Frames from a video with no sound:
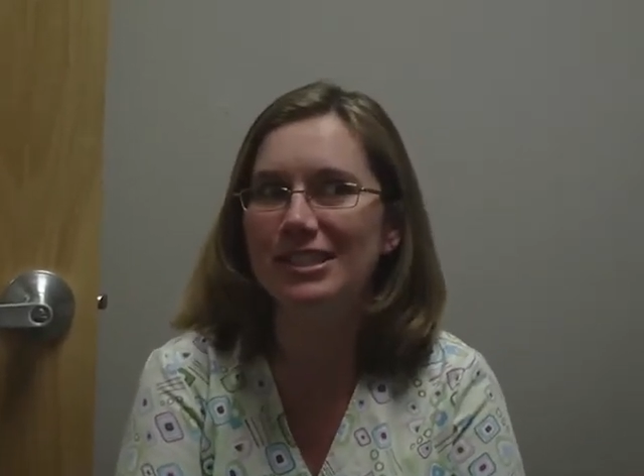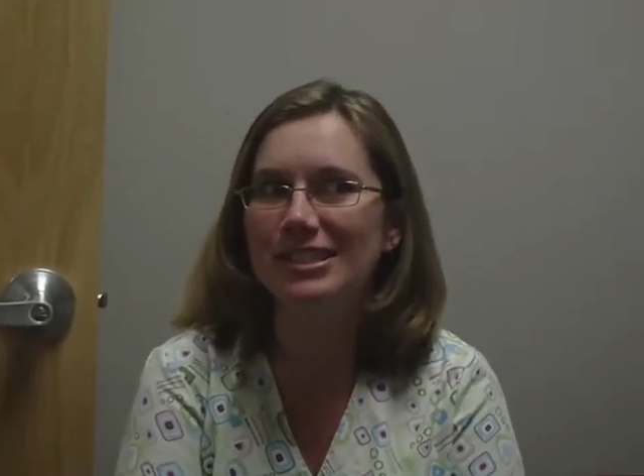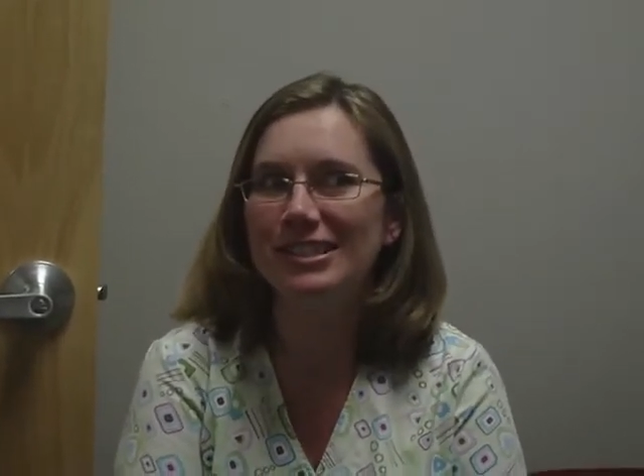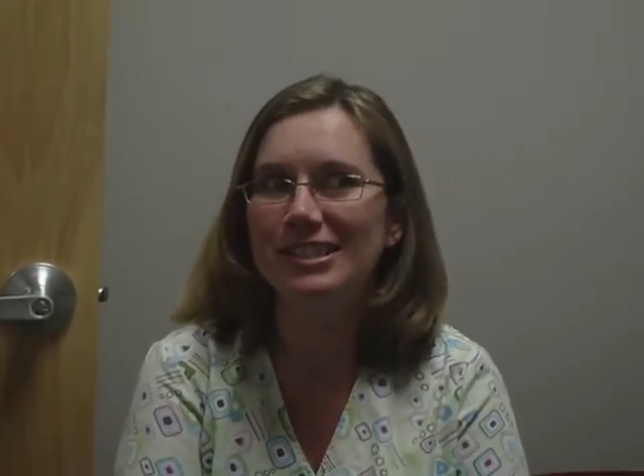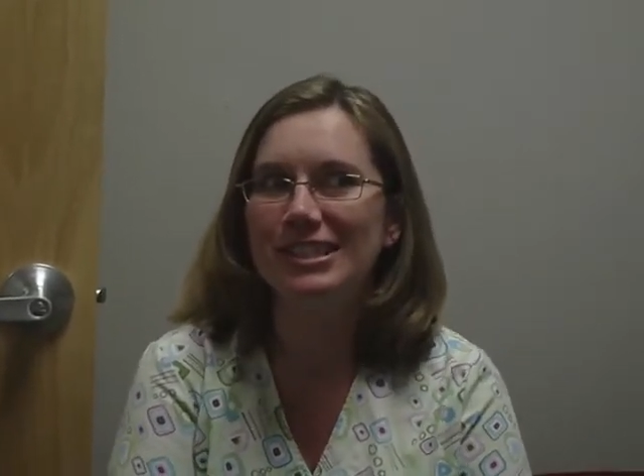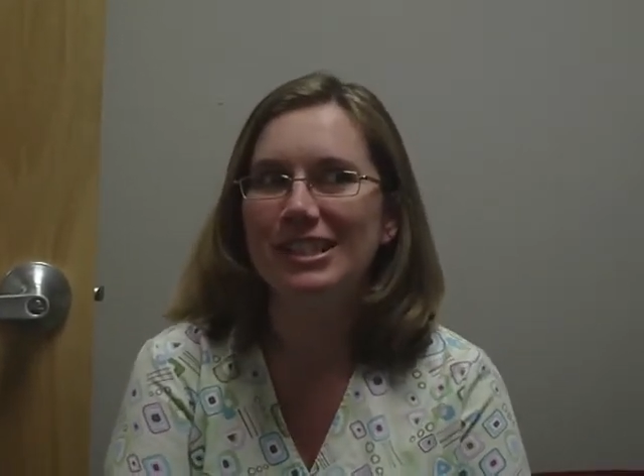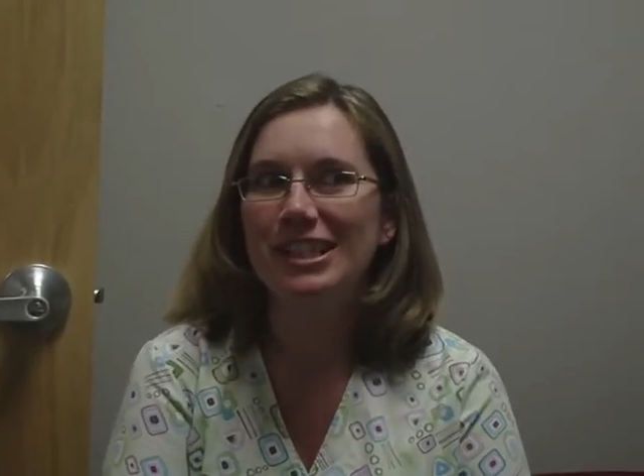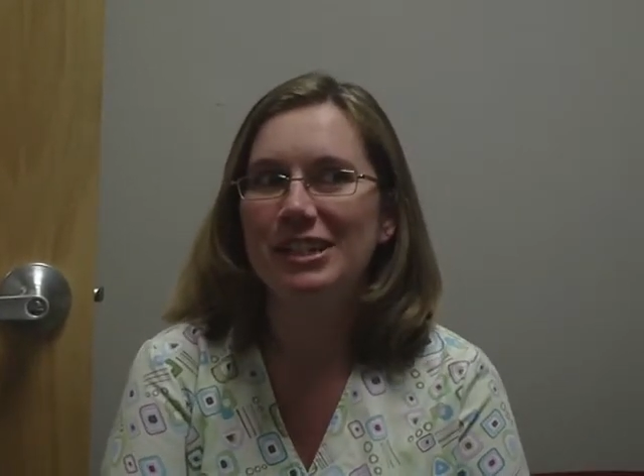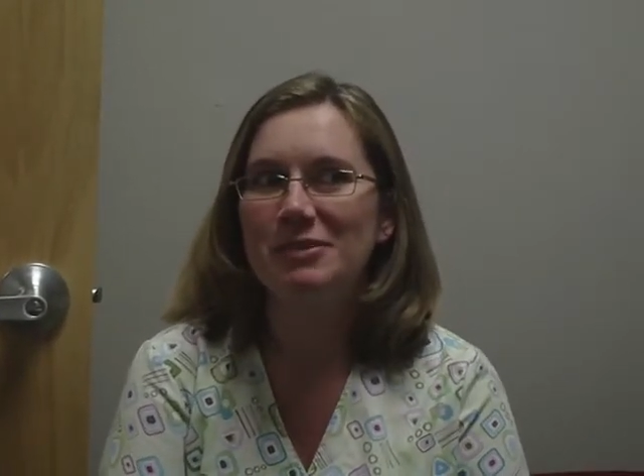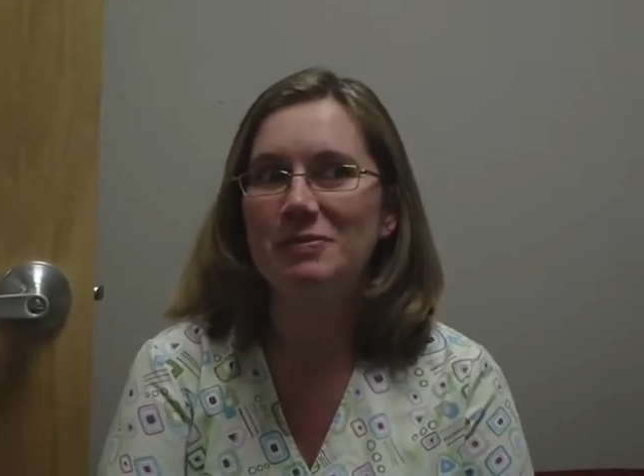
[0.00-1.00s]
You stop drinking that
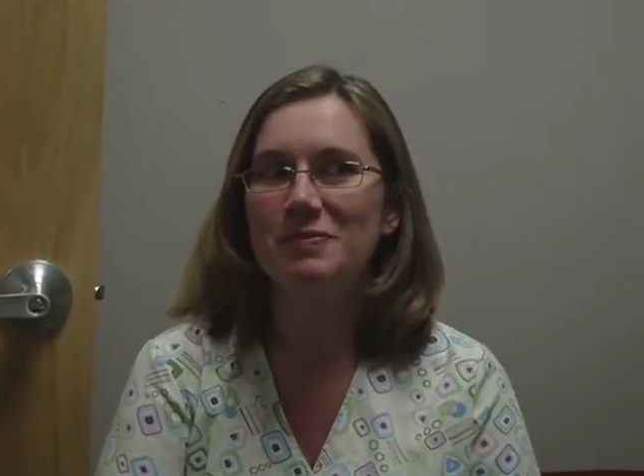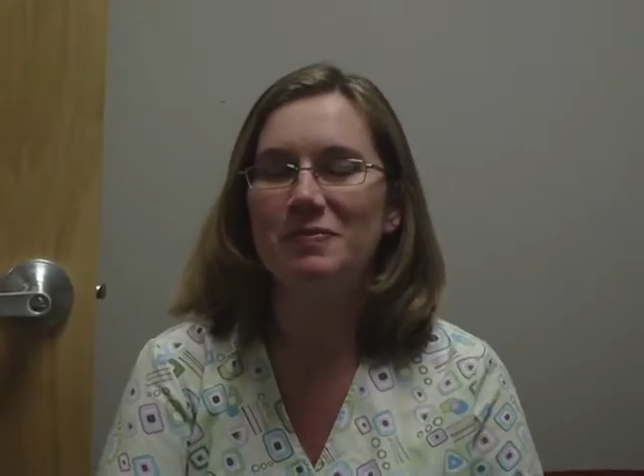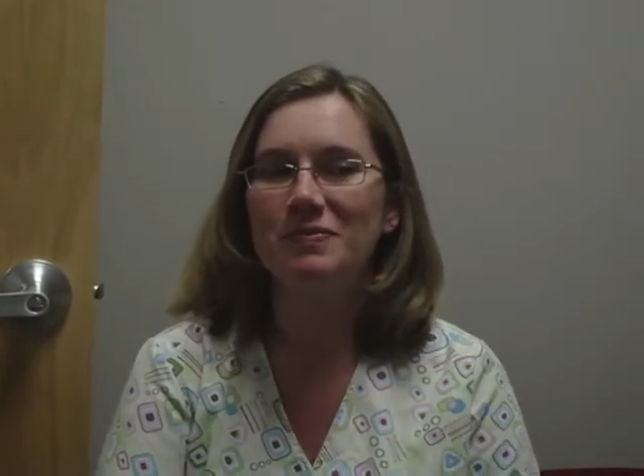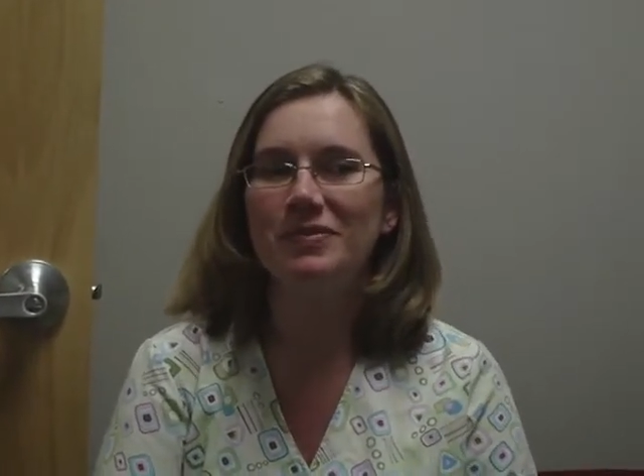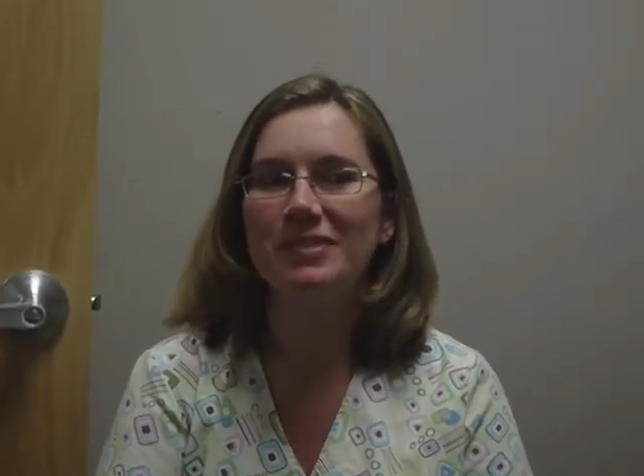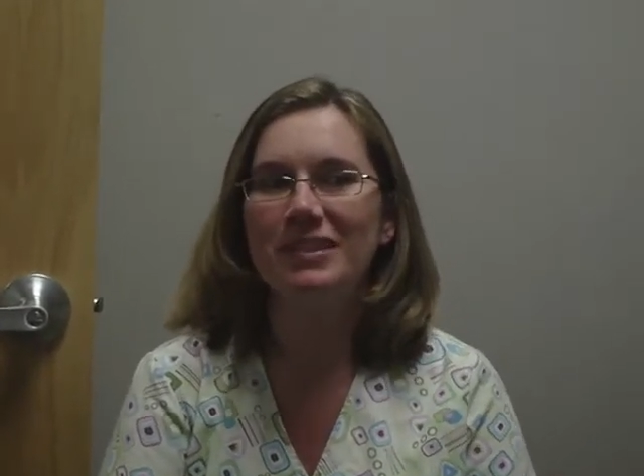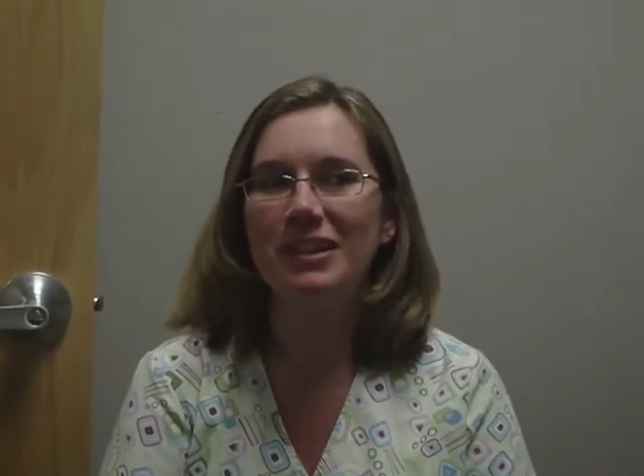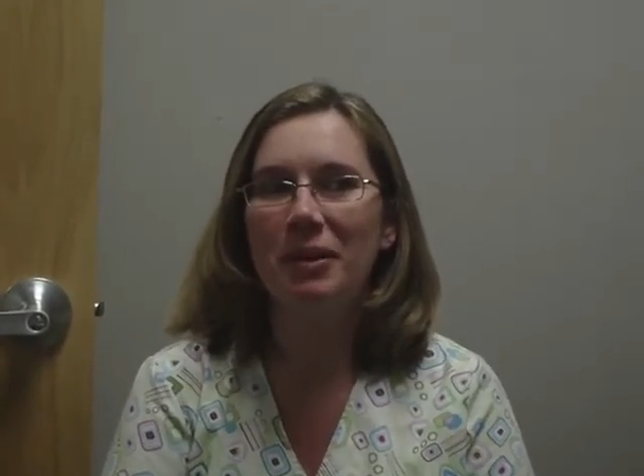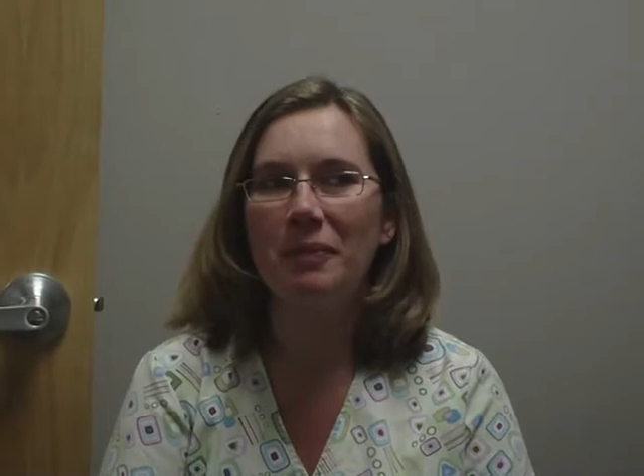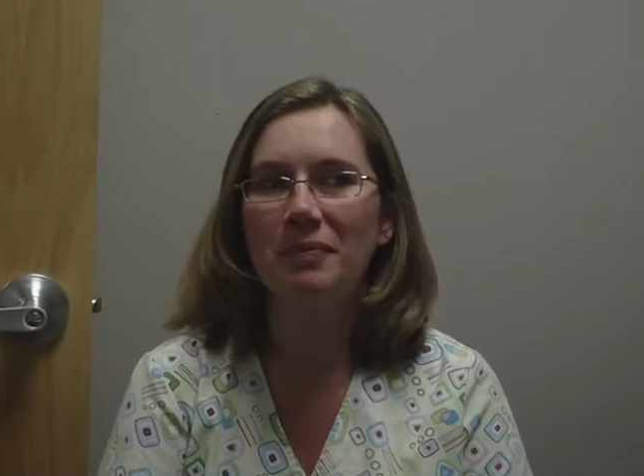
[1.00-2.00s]
soda, why don't you bring it over to
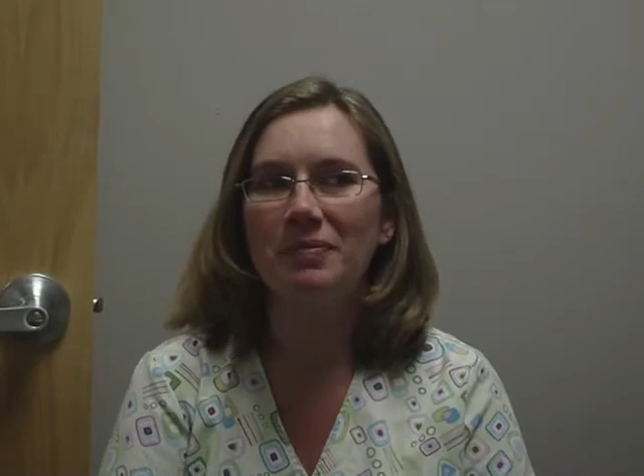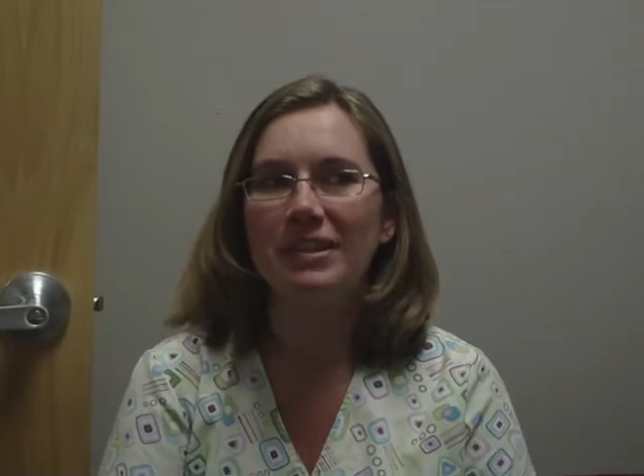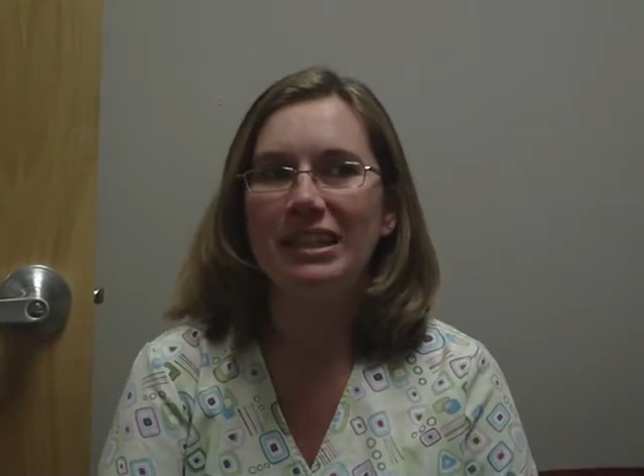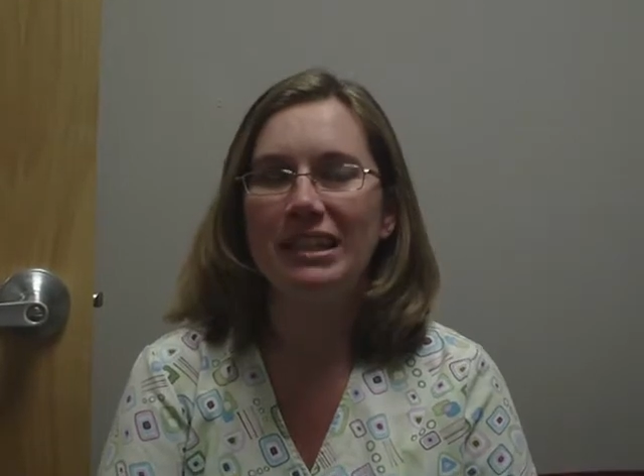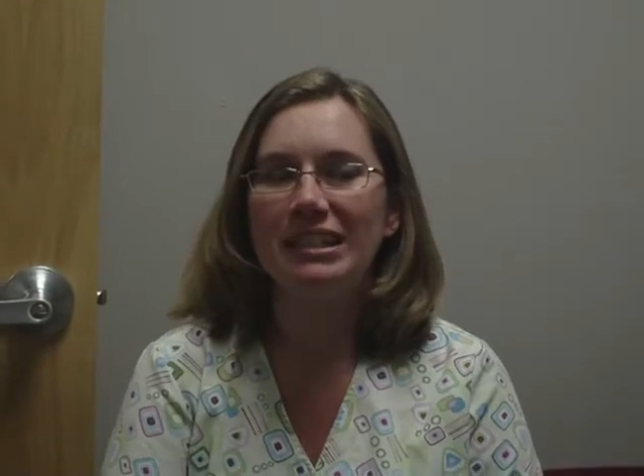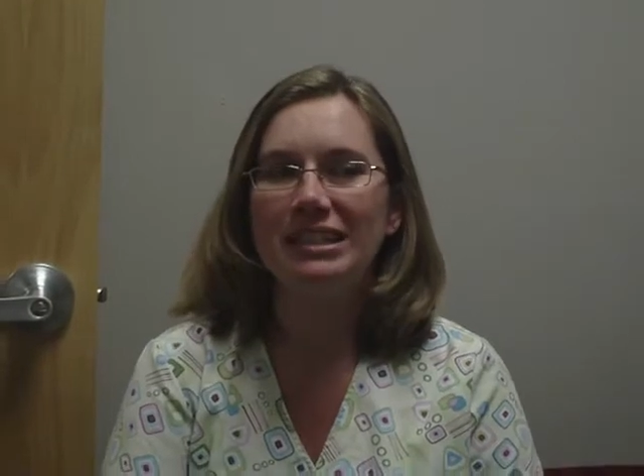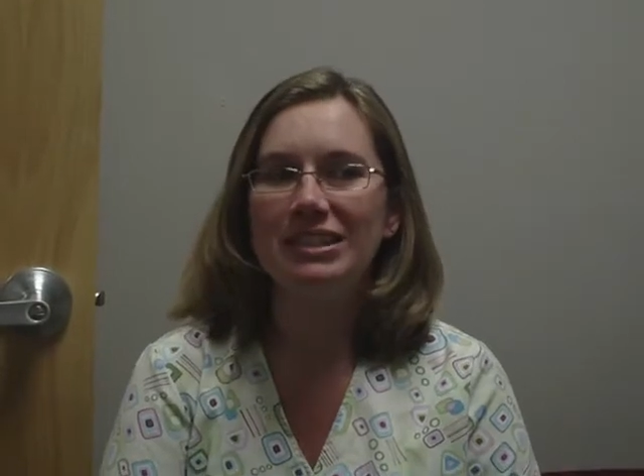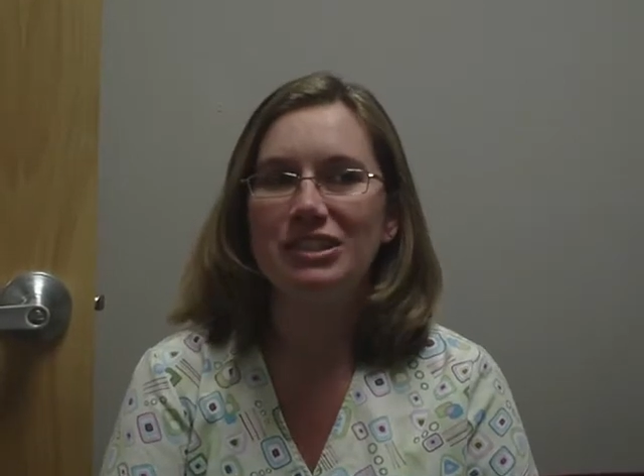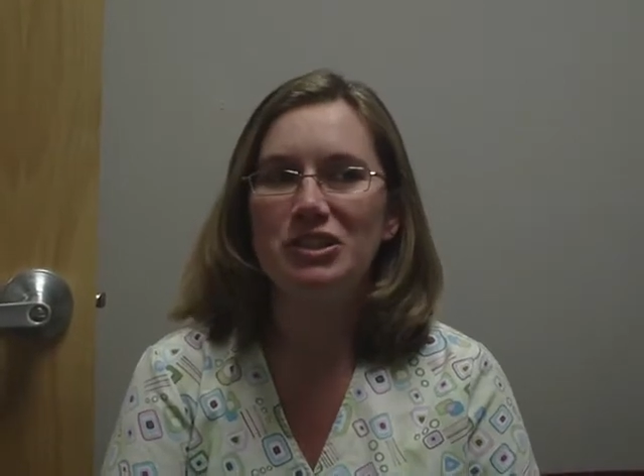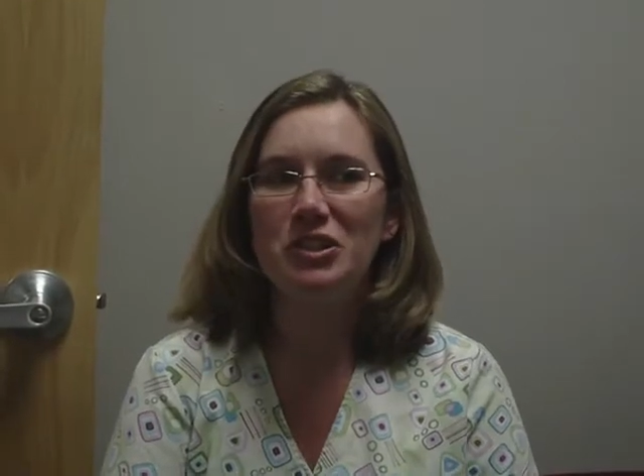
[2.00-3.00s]
my place then? I need
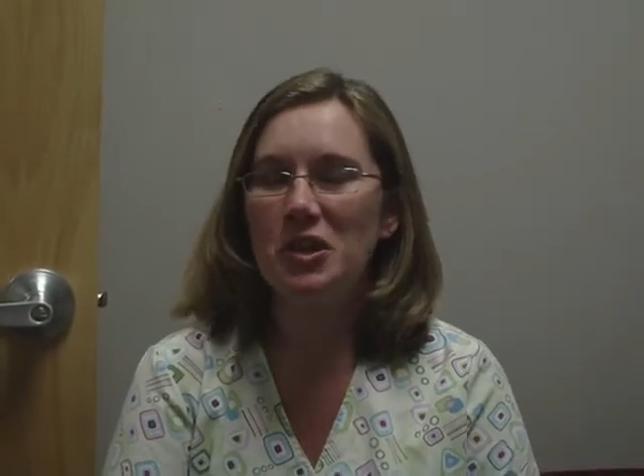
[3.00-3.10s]
some.